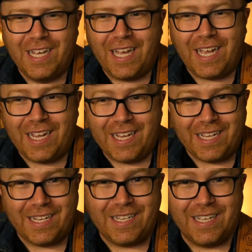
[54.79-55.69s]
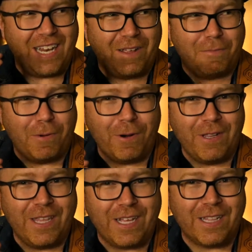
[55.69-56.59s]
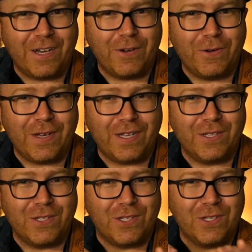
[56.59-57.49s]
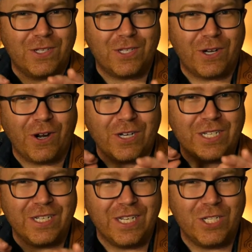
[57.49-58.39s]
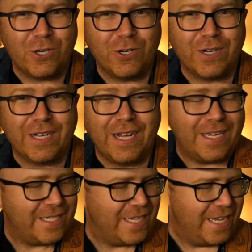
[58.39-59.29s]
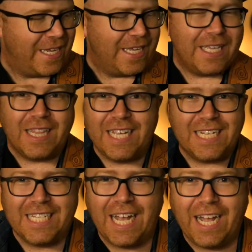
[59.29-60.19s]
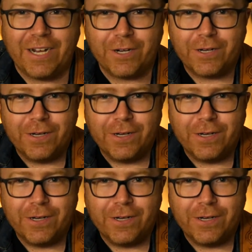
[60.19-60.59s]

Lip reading: And the important thing, though, is to start to internalize the entire